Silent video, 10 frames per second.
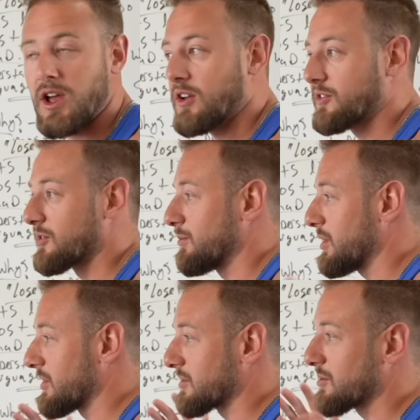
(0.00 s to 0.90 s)
So me
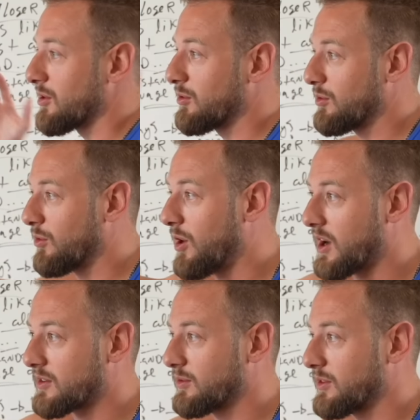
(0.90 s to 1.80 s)
and this girl, we
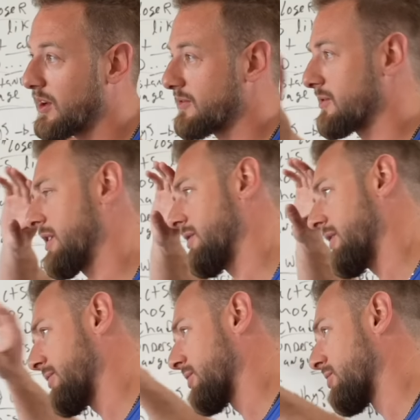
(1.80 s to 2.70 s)
walked, we left, I
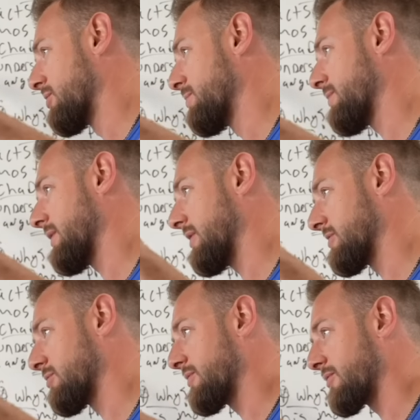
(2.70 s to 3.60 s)
left the group that I
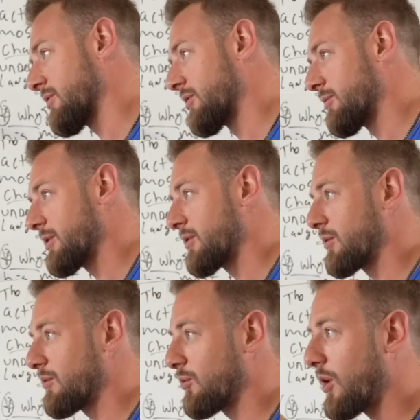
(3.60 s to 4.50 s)
was with for a little bit.
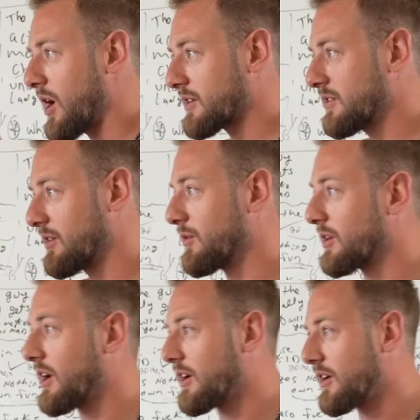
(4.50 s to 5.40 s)
We walked and we
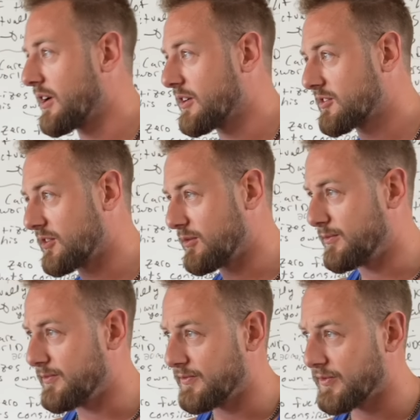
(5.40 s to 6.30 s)
got uh,
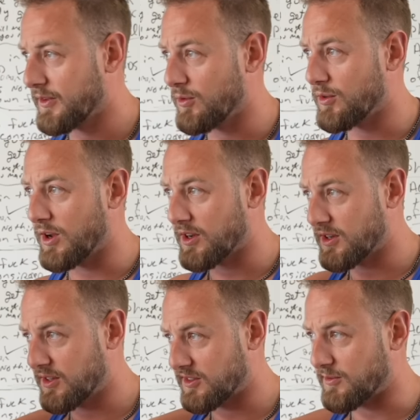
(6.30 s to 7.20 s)
some, we went
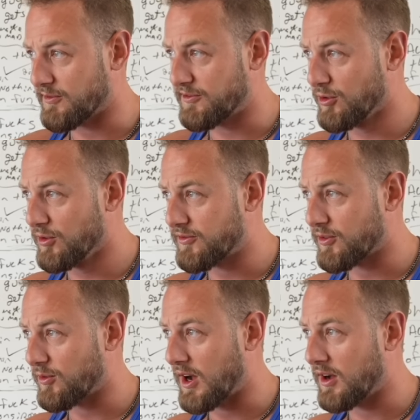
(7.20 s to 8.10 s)
and get some food for
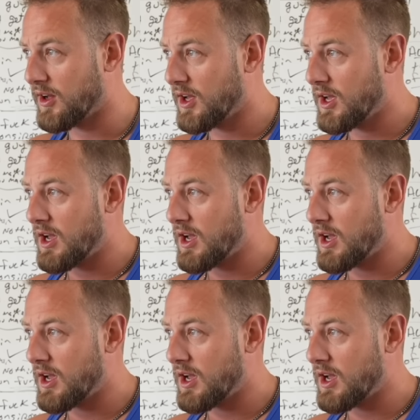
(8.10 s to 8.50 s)
a while.